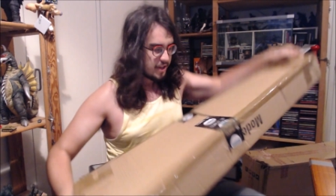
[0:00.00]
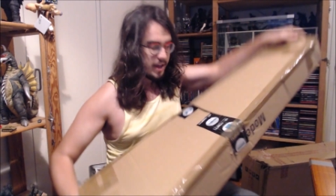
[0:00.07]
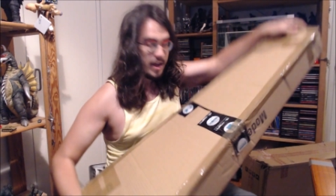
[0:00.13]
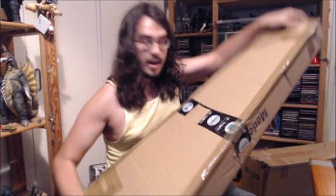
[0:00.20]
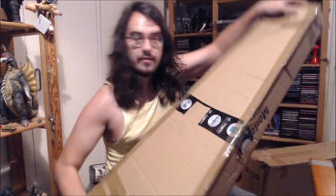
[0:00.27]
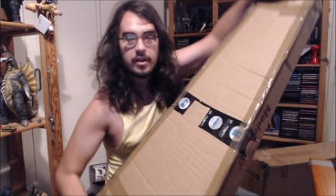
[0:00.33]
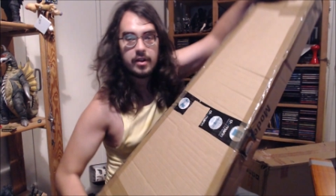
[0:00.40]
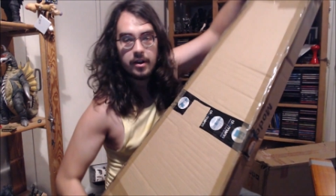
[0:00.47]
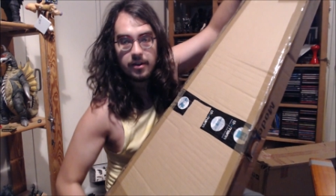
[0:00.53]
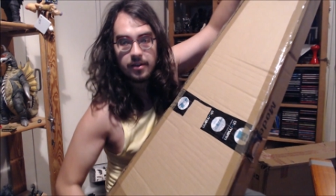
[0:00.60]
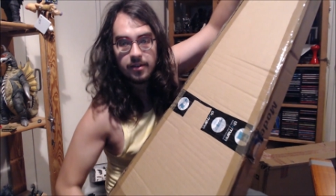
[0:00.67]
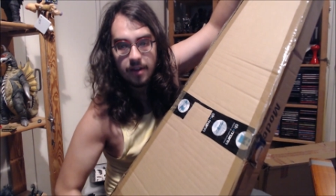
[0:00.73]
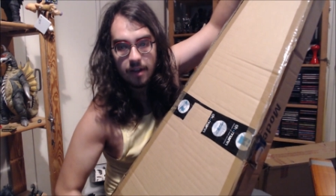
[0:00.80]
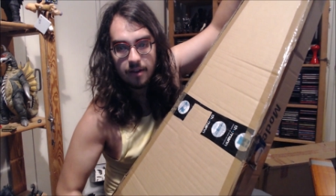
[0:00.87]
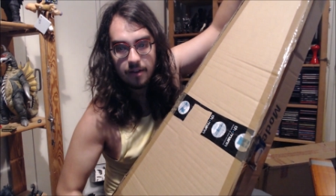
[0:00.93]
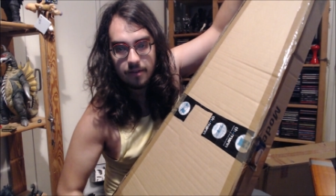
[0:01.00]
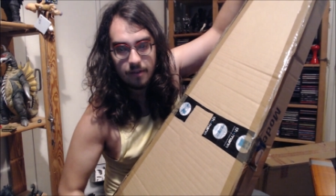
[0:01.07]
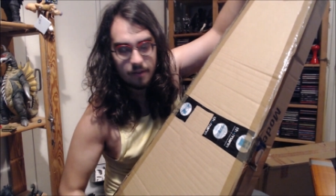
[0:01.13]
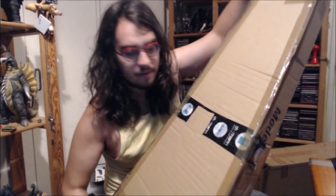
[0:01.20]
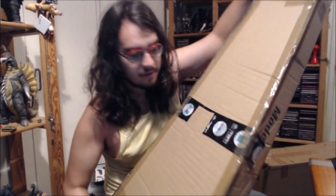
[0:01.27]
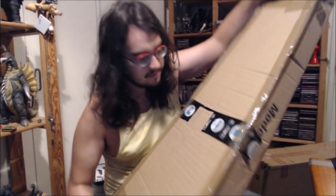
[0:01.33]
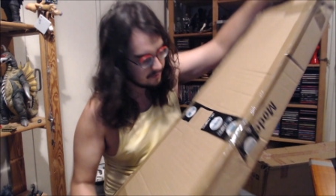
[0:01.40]
they have their stickers
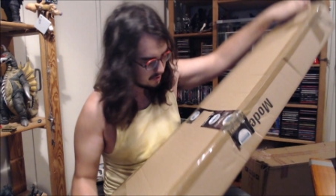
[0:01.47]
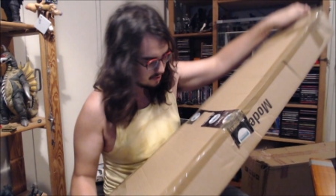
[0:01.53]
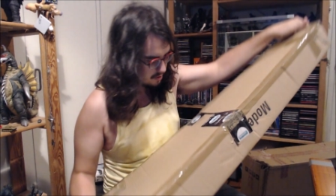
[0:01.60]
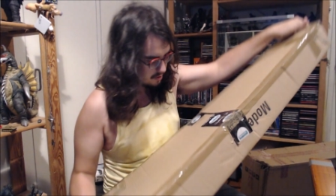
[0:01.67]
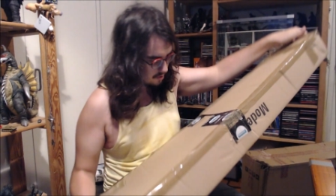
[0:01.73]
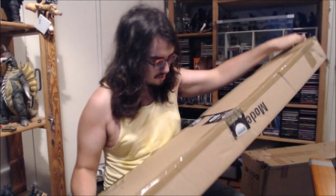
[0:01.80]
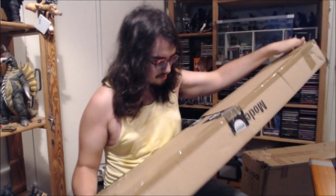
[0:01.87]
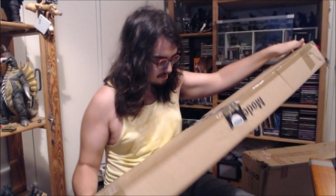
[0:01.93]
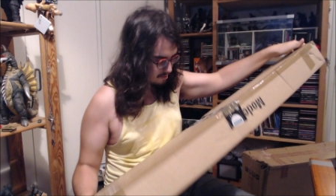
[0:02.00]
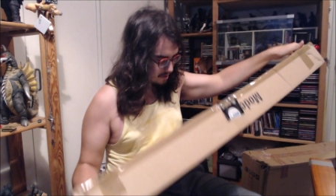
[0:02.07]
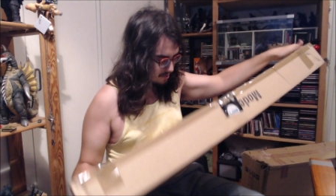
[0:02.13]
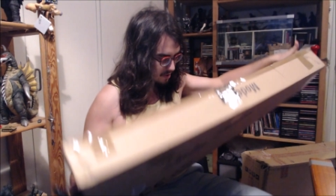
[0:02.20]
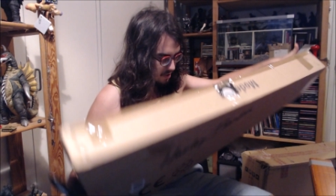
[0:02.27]
on this thing too, but you